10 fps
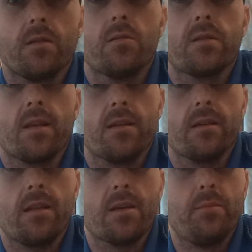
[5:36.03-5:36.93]
looks
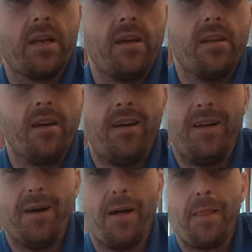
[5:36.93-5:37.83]
like a banana,
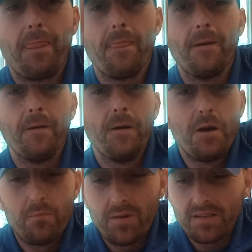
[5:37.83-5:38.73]

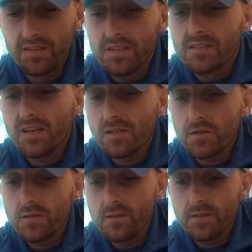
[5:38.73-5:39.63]
but it's
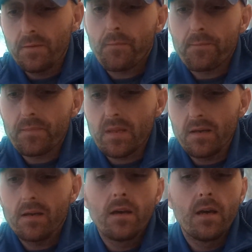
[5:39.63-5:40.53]
actually
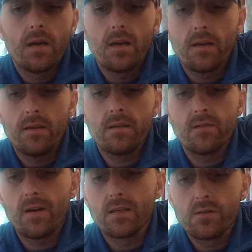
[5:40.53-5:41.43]

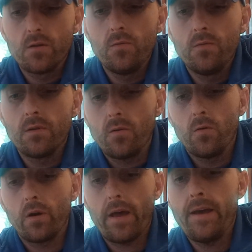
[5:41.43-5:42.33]
Ingwaz rune
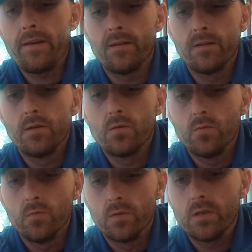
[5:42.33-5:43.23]
or N
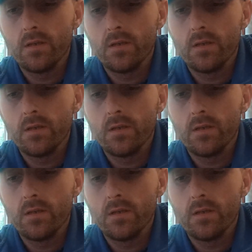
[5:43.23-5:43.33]
rune,